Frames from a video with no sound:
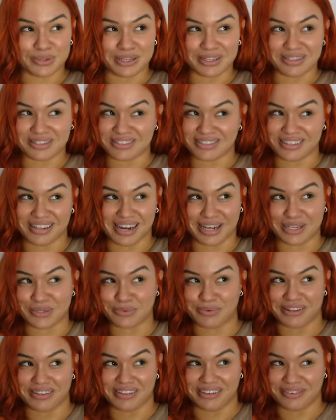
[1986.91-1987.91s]
it's the next
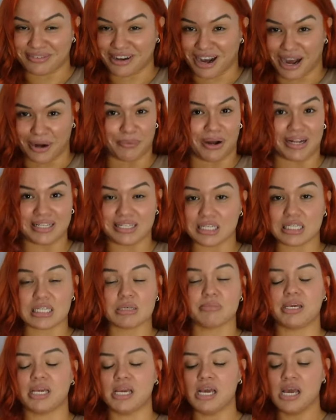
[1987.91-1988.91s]
one if God wants it
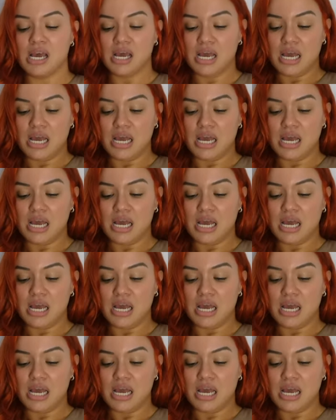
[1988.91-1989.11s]
to be.